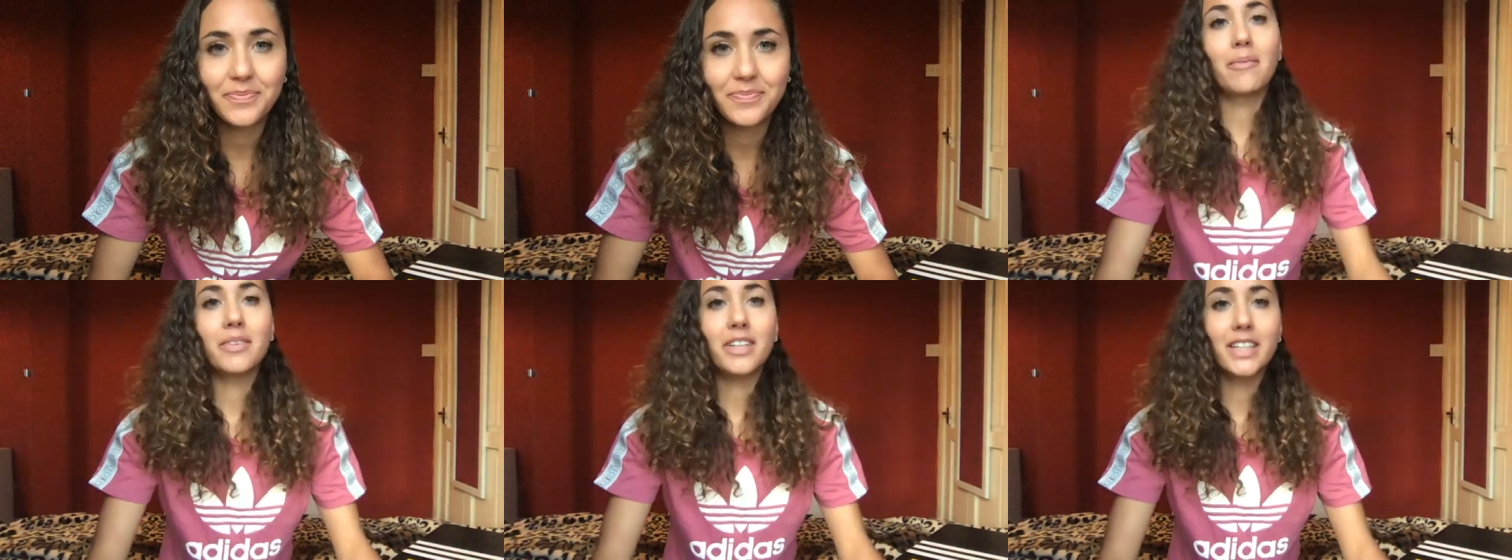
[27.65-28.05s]

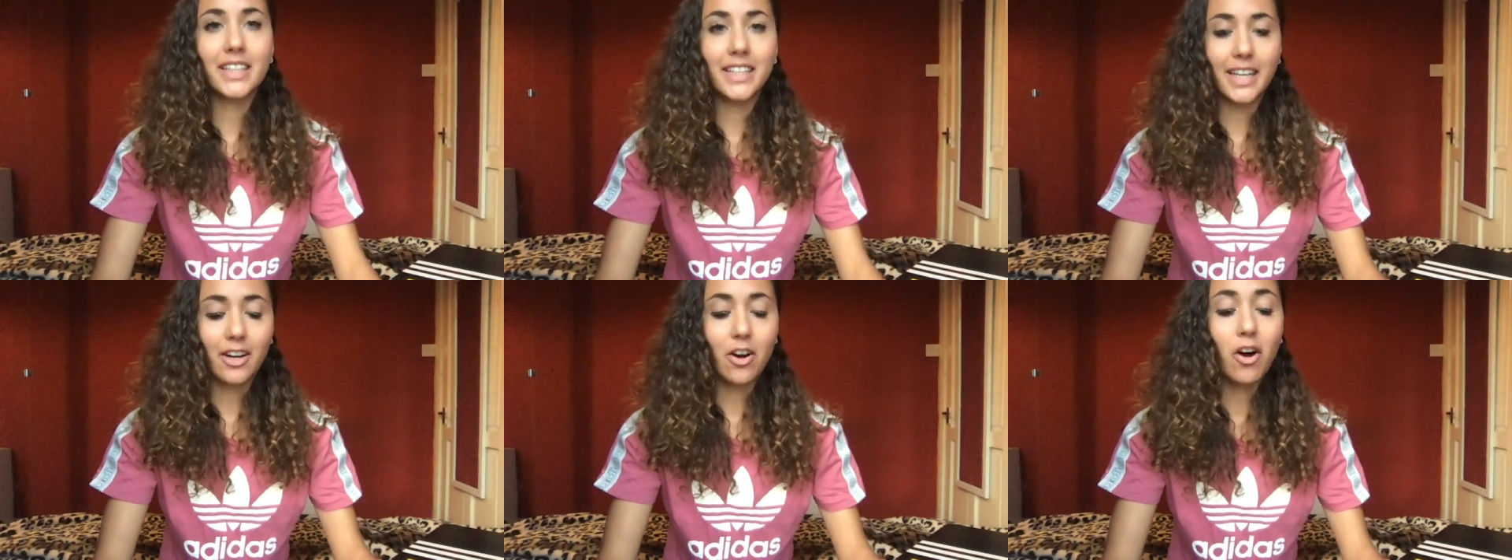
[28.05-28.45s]
I'm going to
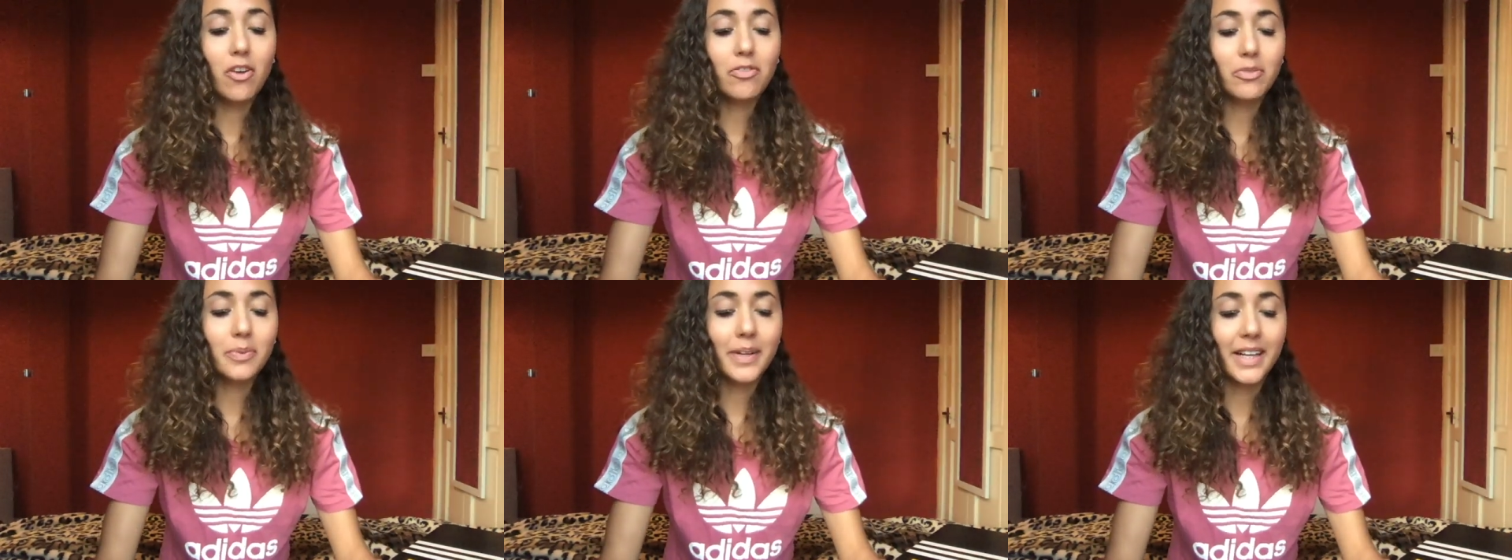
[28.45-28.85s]
kick
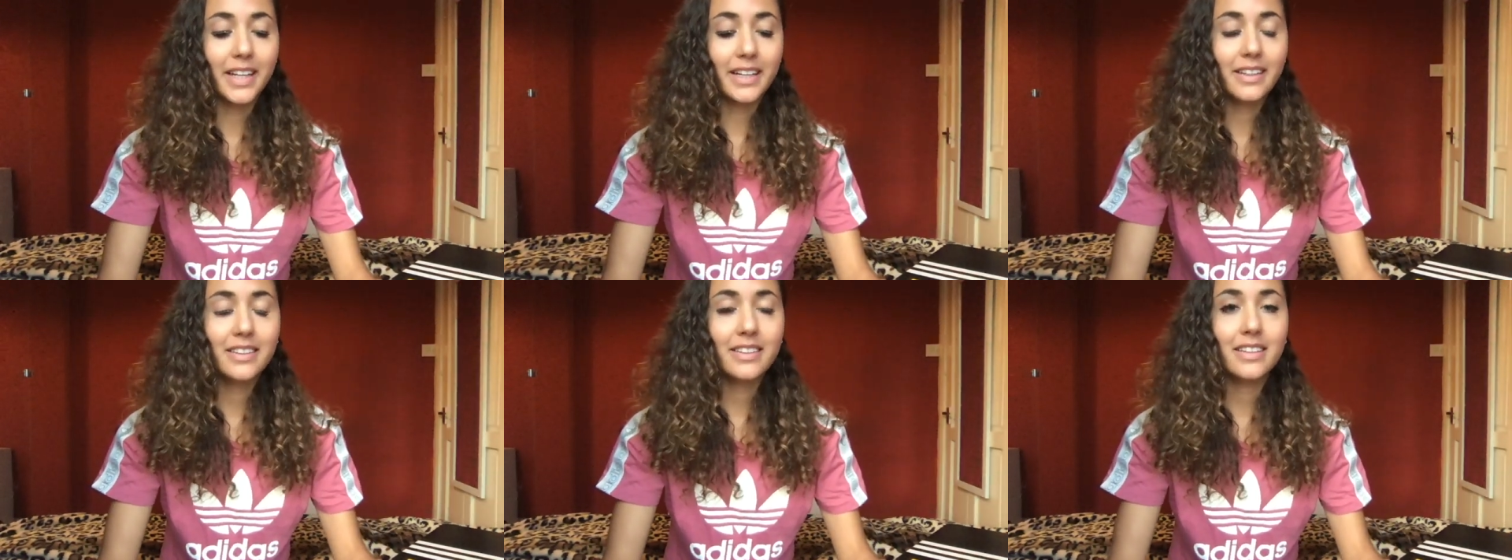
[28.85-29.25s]
off with
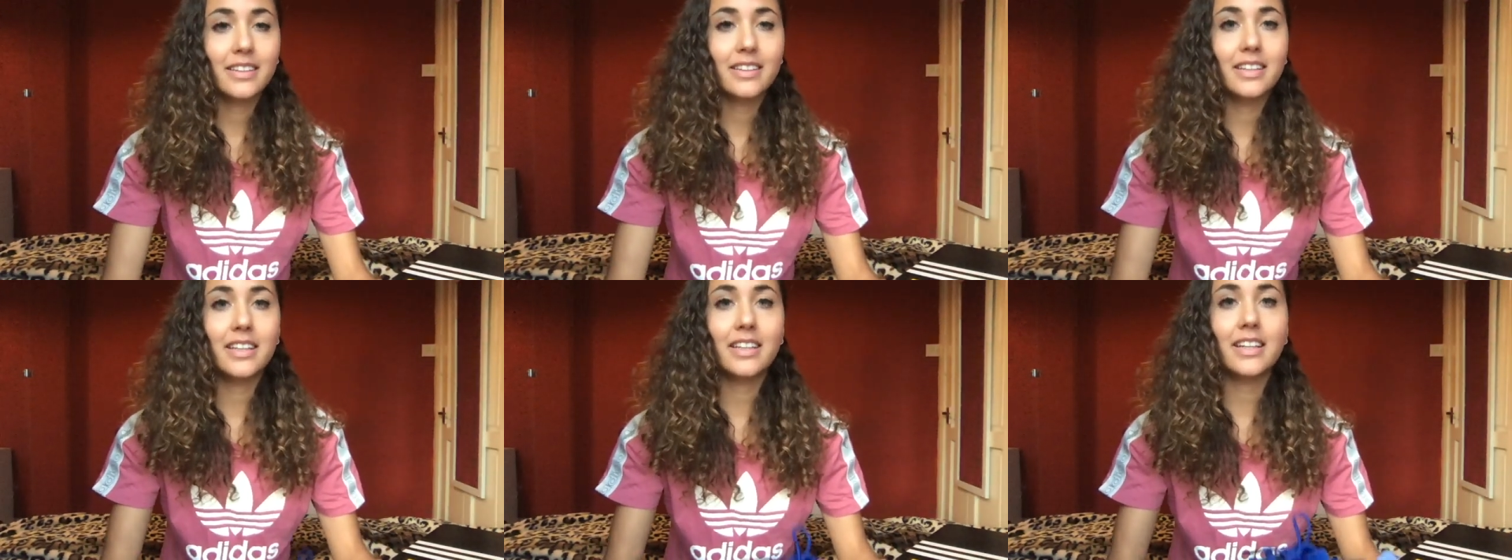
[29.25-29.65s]

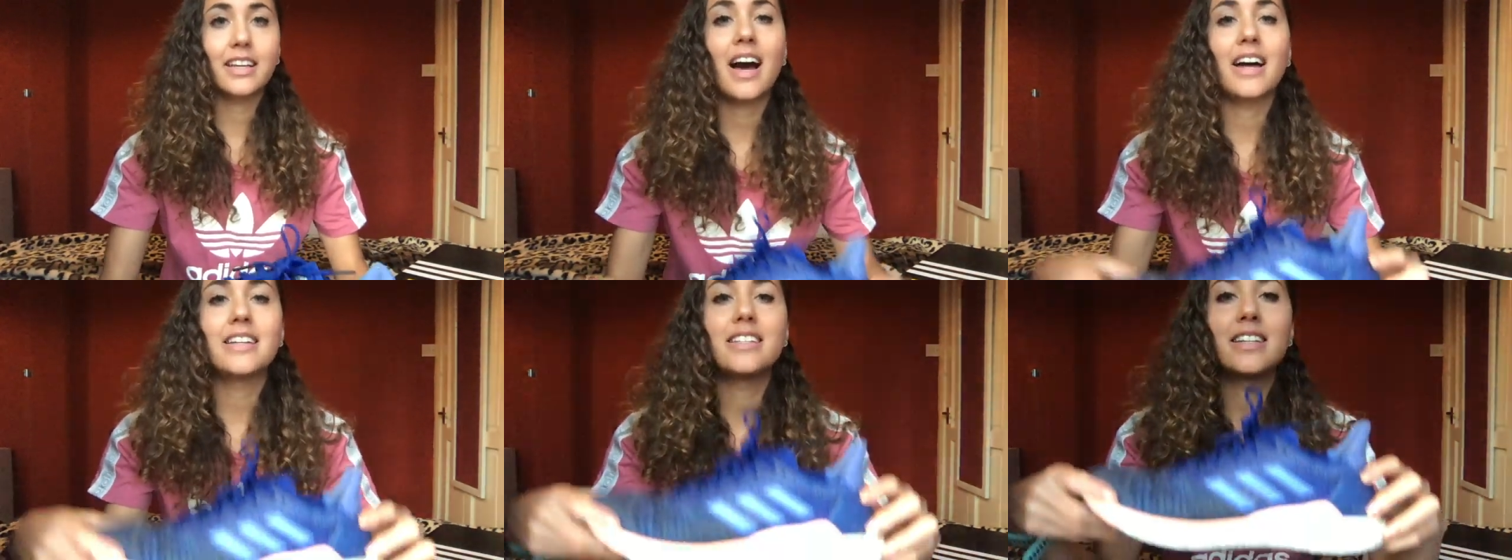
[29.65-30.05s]
the
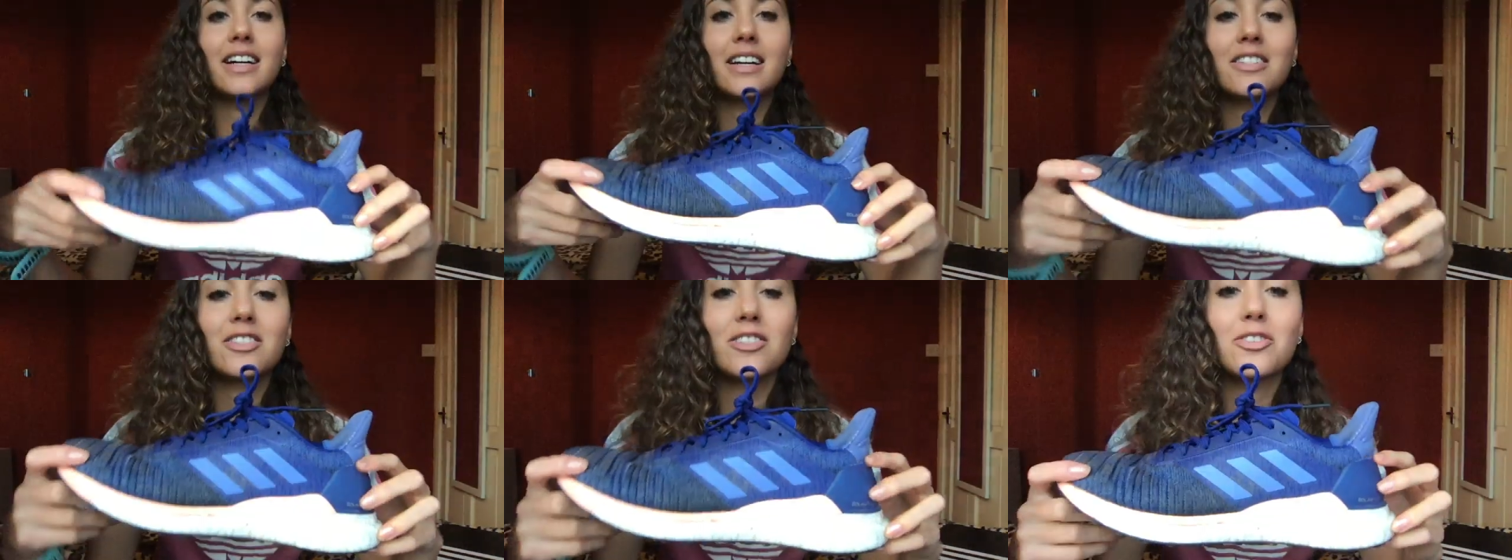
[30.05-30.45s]

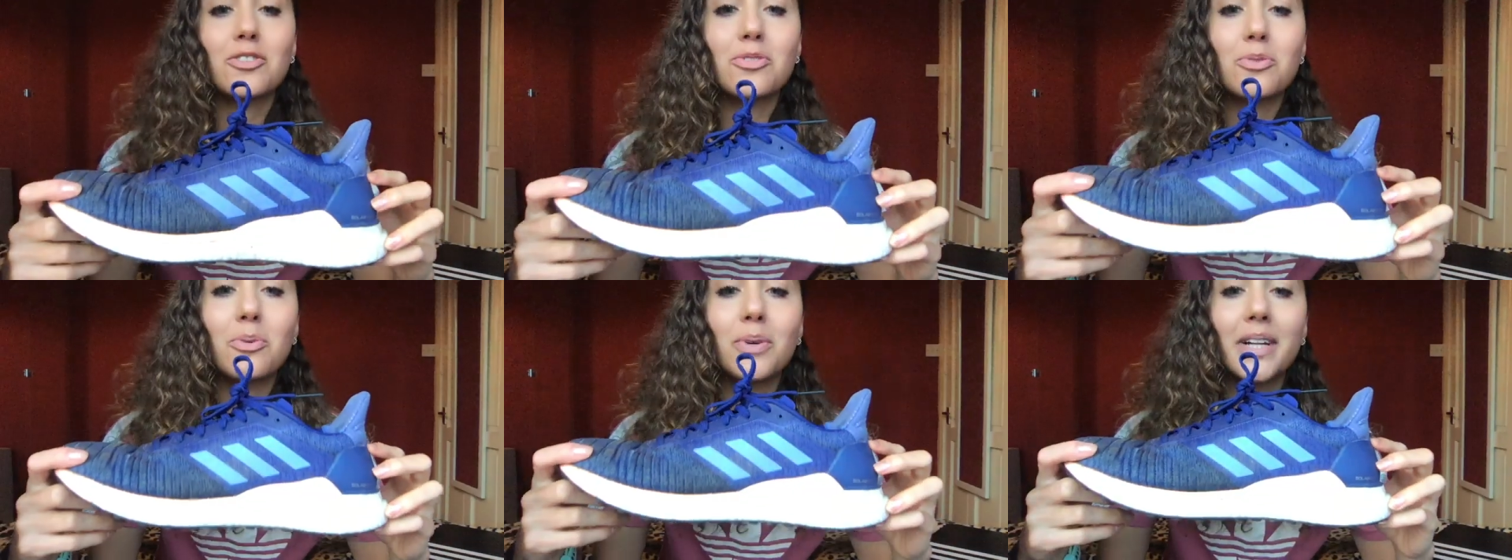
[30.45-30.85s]
Adidas
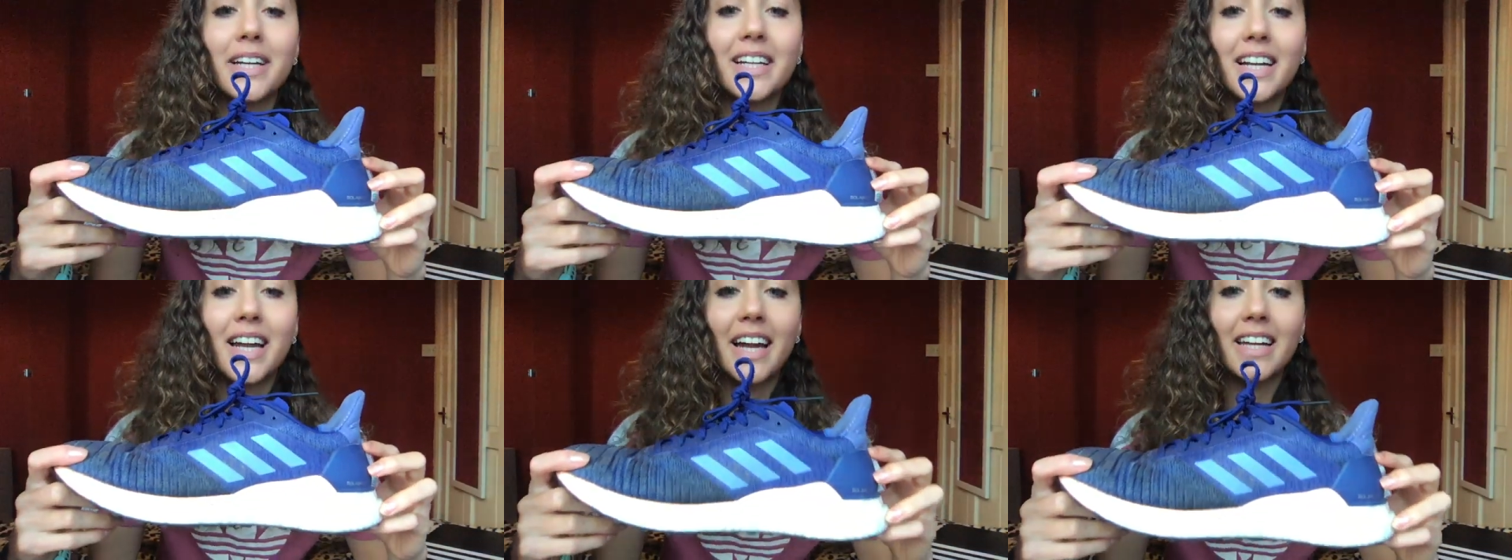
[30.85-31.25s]
Solar
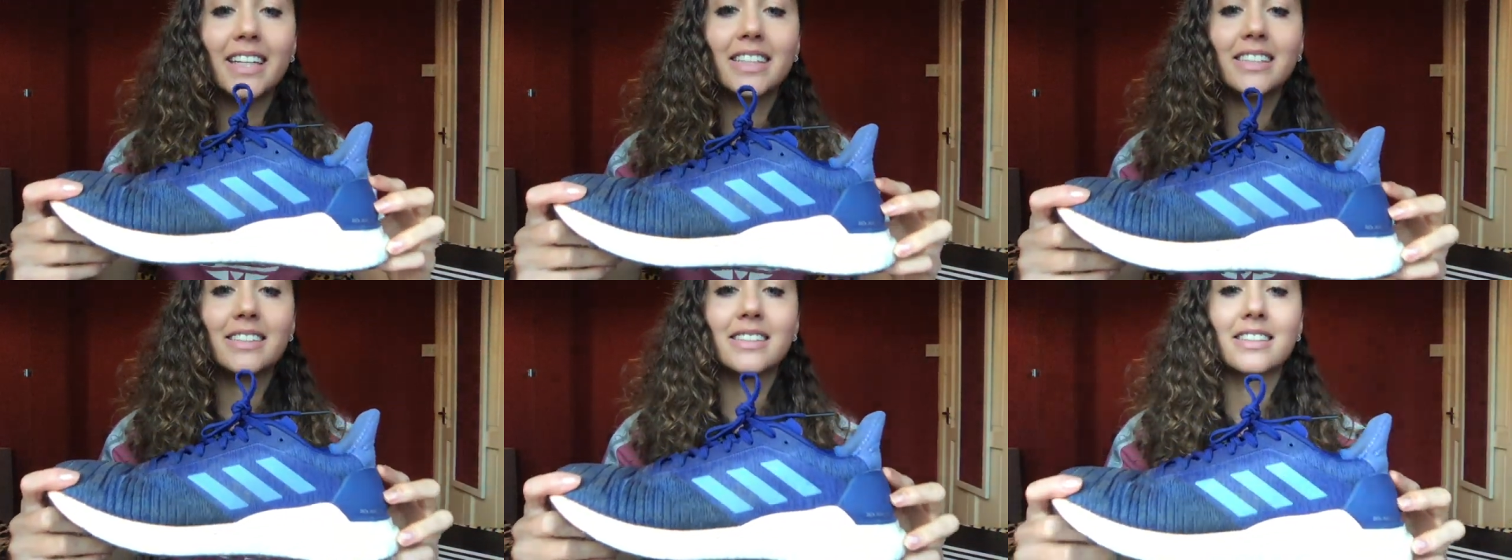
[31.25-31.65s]

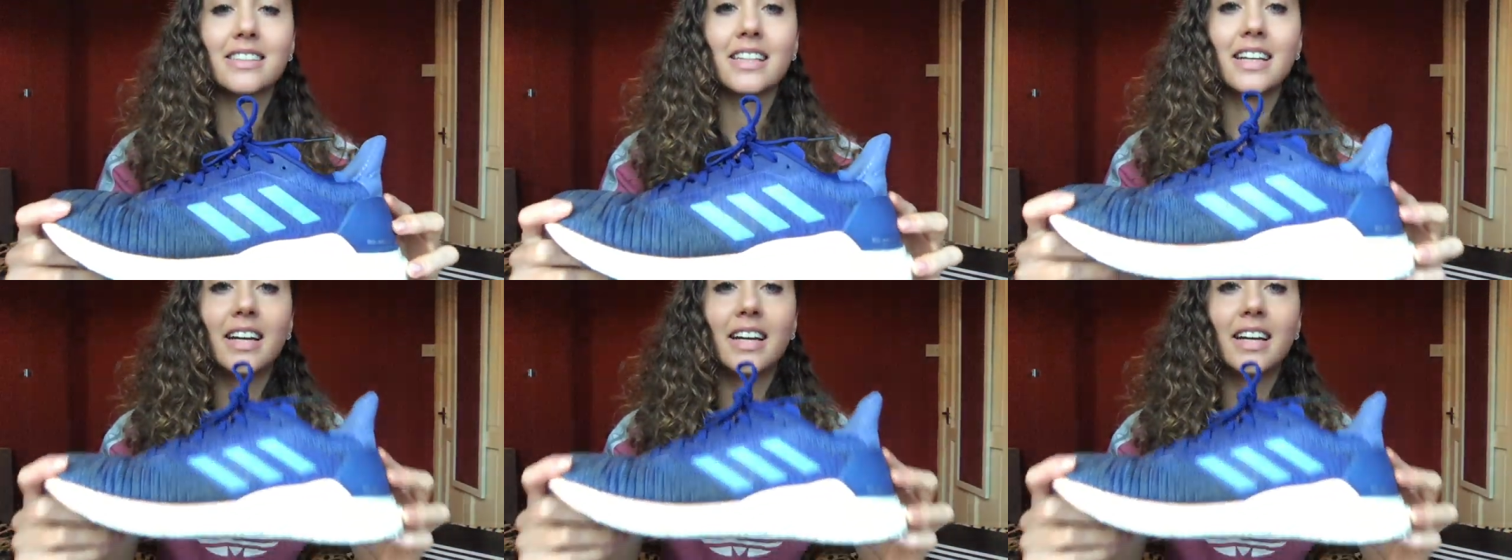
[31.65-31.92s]
Glides.